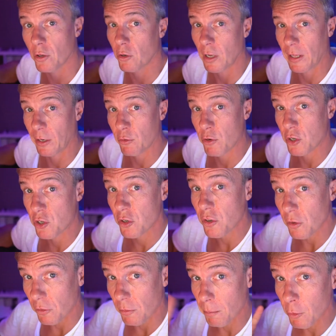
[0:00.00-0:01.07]

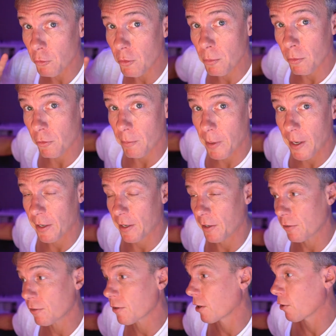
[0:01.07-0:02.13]
multiple
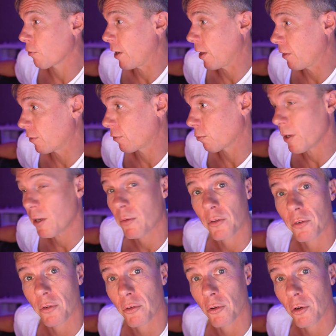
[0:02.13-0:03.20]
Sparkies around this week,
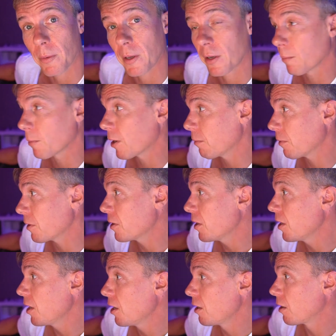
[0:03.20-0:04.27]
which I'll talk about in a moment,
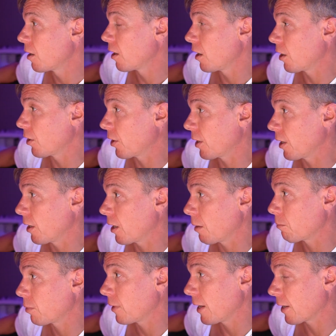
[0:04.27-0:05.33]
I got a
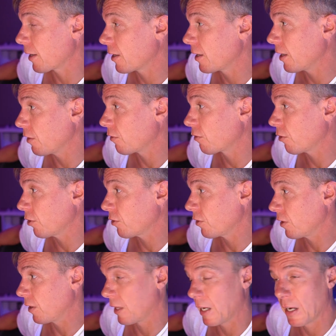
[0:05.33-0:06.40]
plug inserted
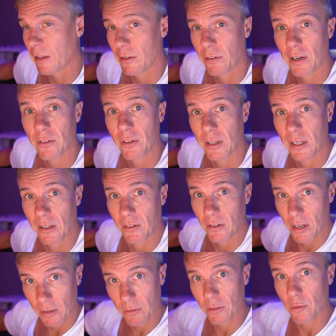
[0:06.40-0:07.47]
in there, and there's actually a
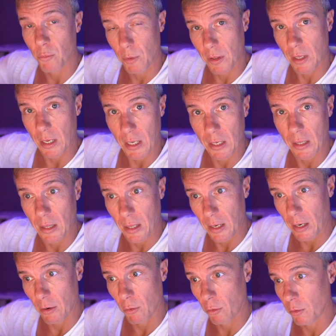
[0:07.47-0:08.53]
desk within
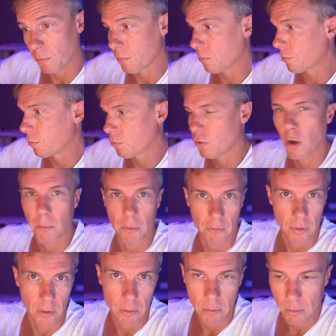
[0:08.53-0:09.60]
there or a top of
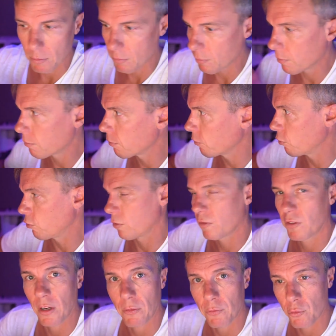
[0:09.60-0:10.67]
a
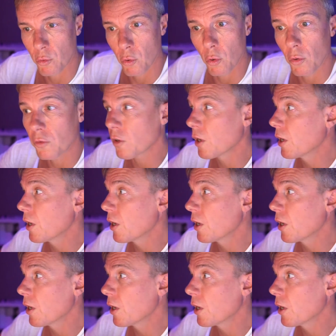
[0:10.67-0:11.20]
set of drawers.